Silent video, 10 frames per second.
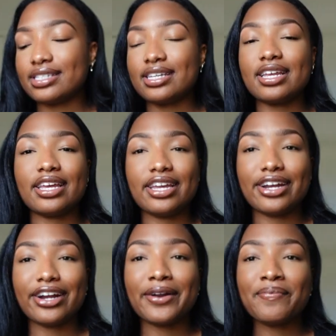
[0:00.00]
scent
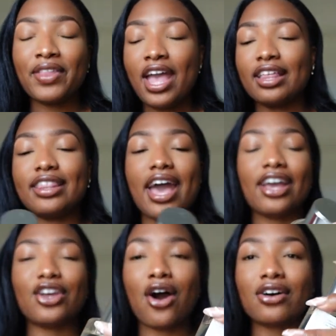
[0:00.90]
here
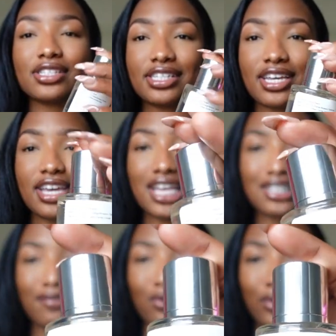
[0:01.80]
that y'all see
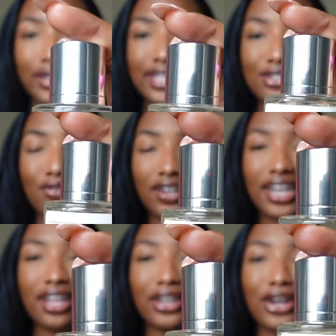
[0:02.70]
is Floriental
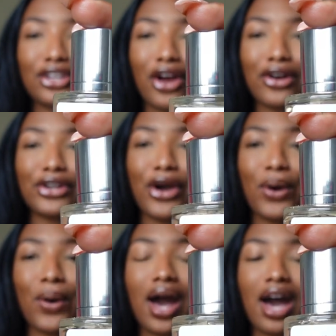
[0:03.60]
Vanilla. Y'all
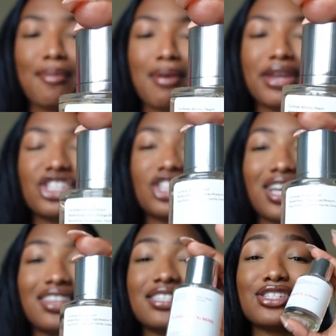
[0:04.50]
know I mentioned
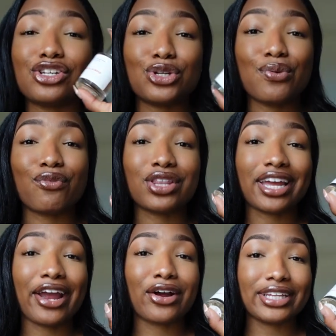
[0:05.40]
that this is a dupe for the
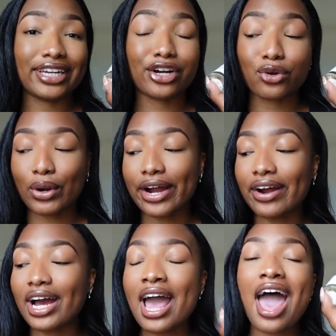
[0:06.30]
Carolina
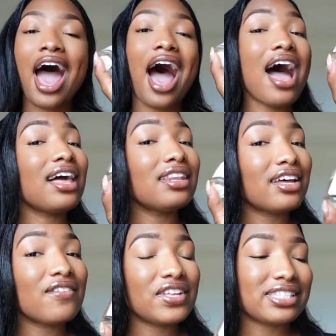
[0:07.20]
Herrera. I
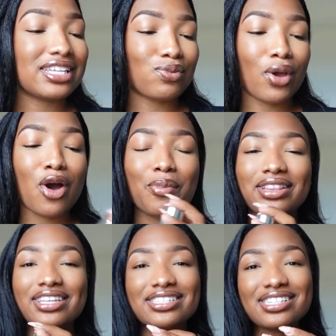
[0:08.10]
love this as well,
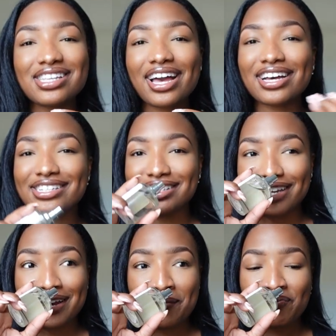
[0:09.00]
but this is like a
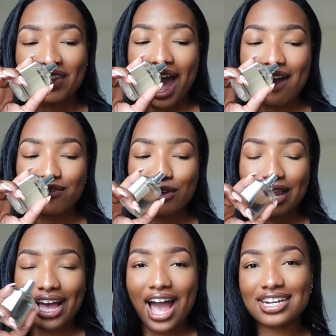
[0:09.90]
scent I feel
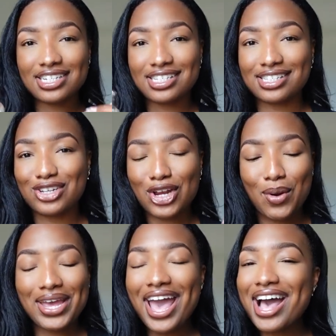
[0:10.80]
like I just, you know,
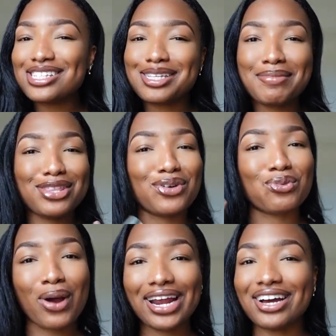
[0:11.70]
it has to be the
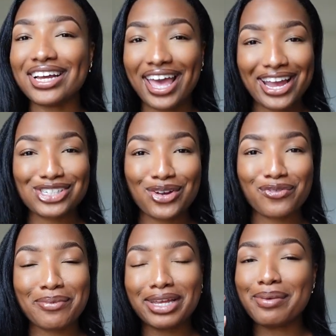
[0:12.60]
right occasion
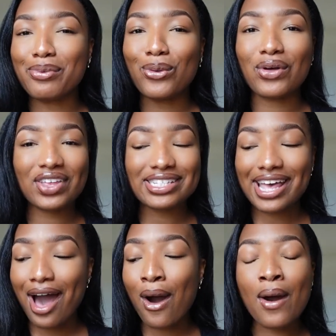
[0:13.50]
for me to pull this
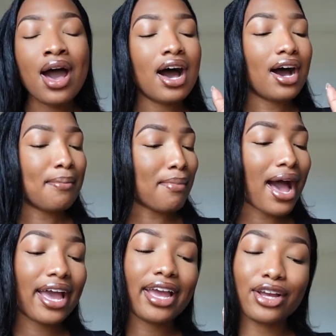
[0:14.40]
out.
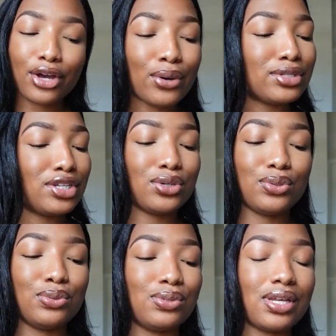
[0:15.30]
My
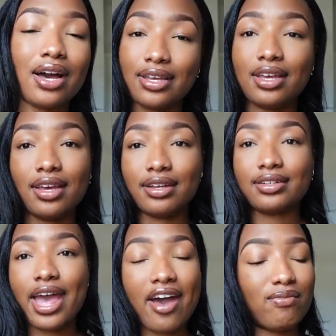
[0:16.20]
go-tos, again,
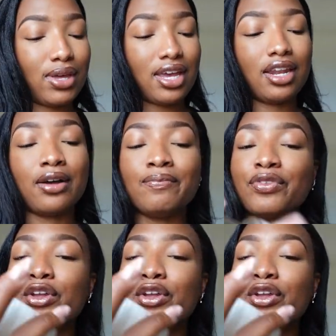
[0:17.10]
have been